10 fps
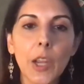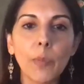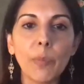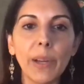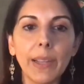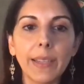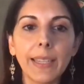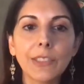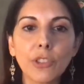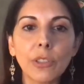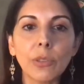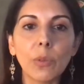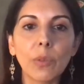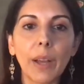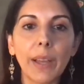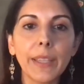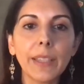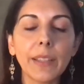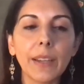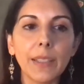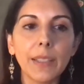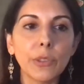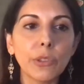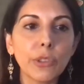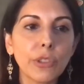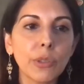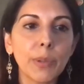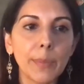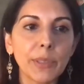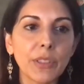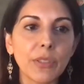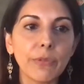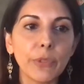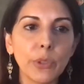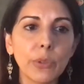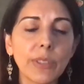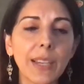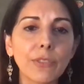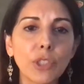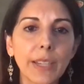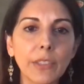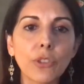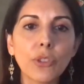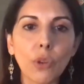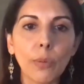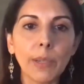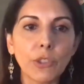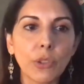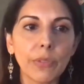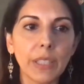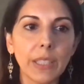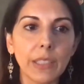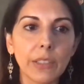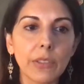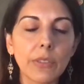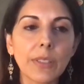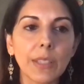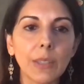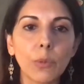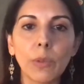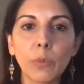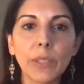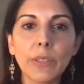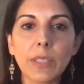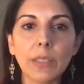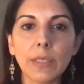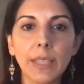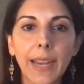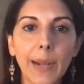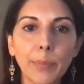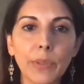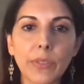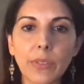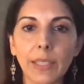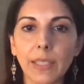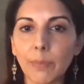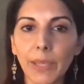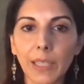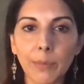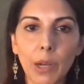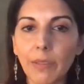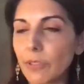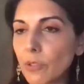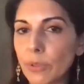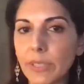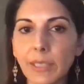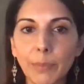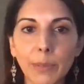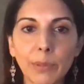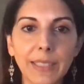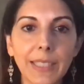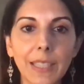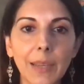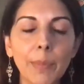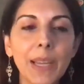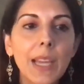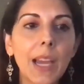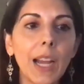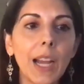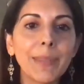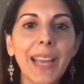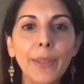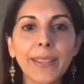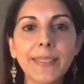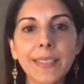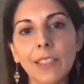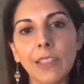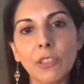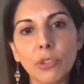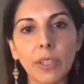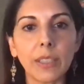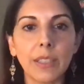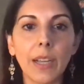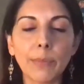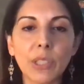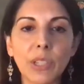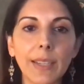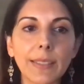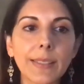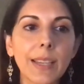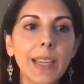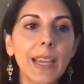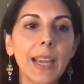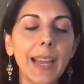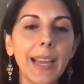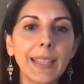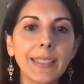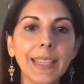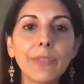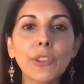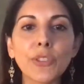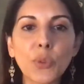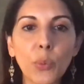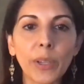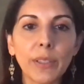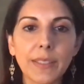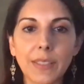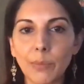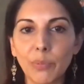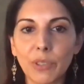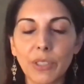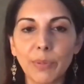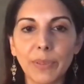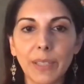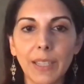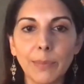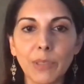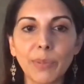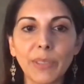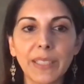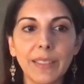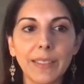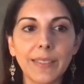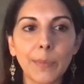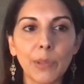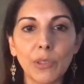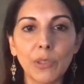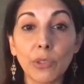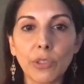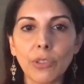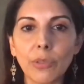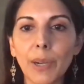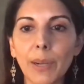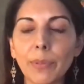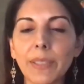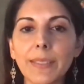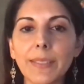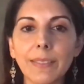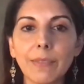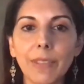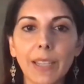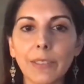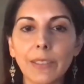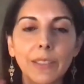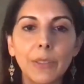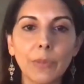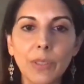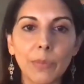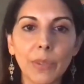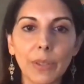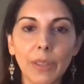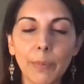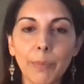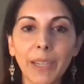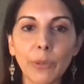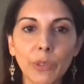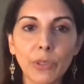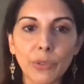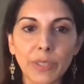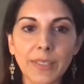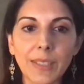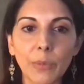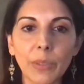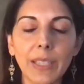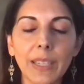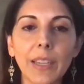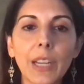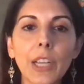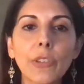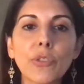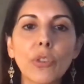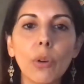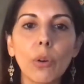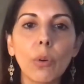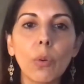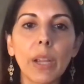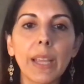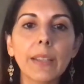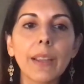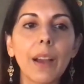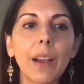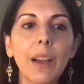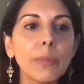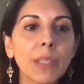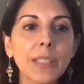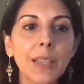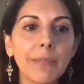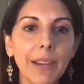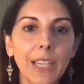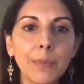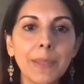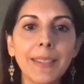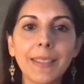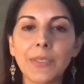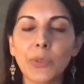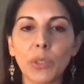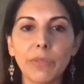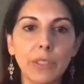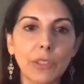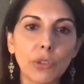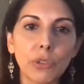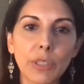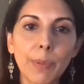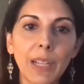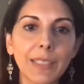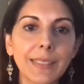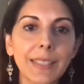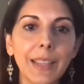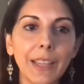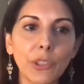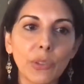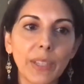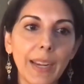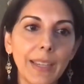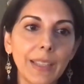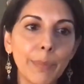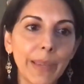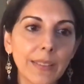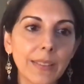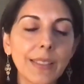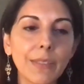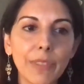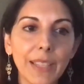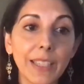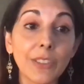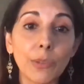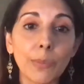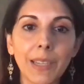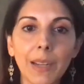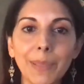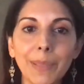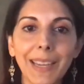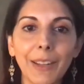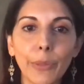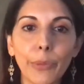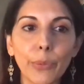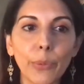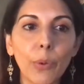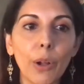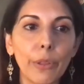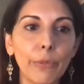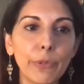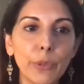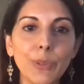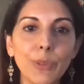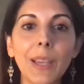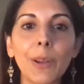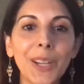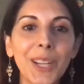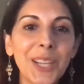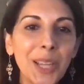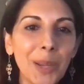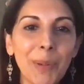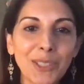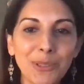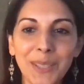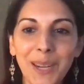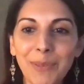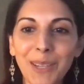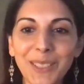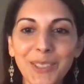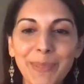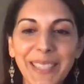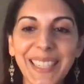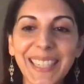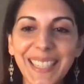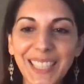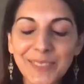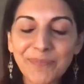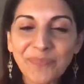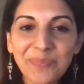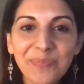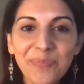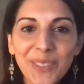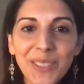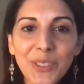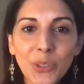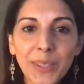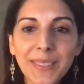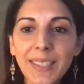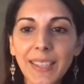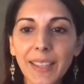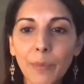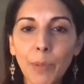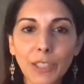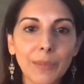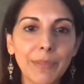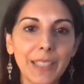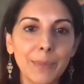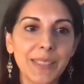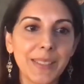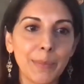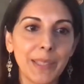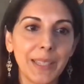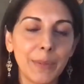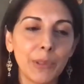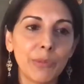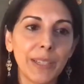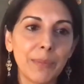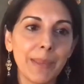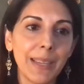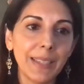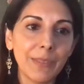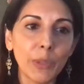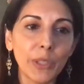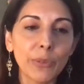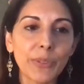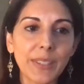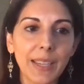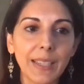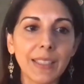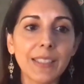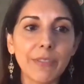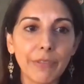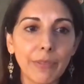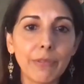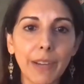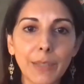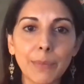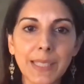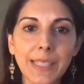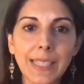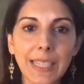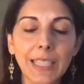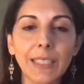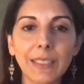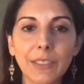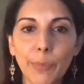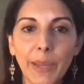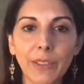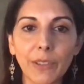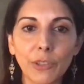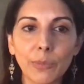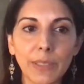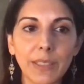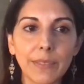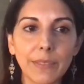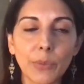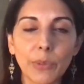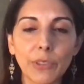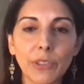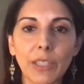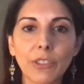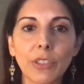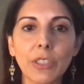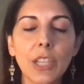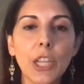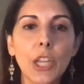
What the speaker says: But in general, I think the nutritional properties of foods have changed so much over the years. Like when we used to get apples, like, and pick them off the tree and be able to eat them. Now they sit on a truck and come to us. And even the soil has depleted in some of the nutritional properties and value, some of the micronutrients that we need. So a good multivitamin is sort of an insurance policy that you're getting the basis of things that you may not be getting through all the foods that Ipashri and I want you to be eating. So I'd say multivitamin is something I would recommend. What you were saying is vitamin D, depending on your blood levels with your doctor.